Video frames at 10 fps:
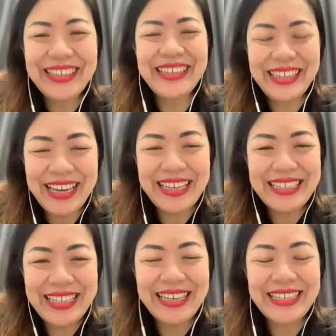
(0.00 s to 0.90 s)
Yes.
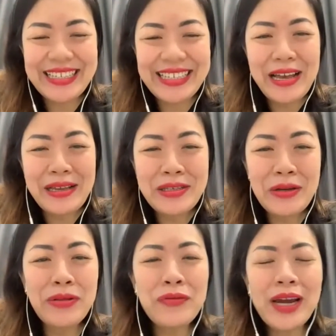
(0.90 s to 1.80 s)
So
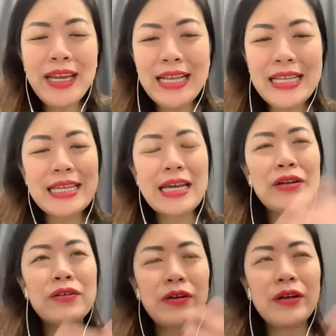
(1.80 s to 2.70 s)
on the right-hand side
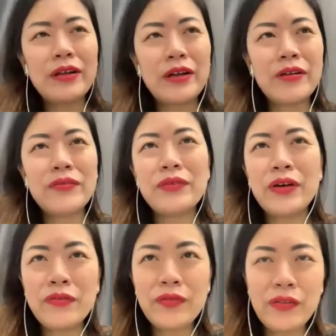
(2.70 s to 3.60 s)
of
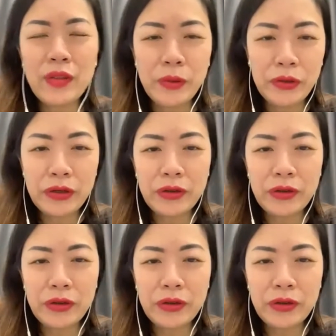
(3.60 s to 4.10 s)
the book,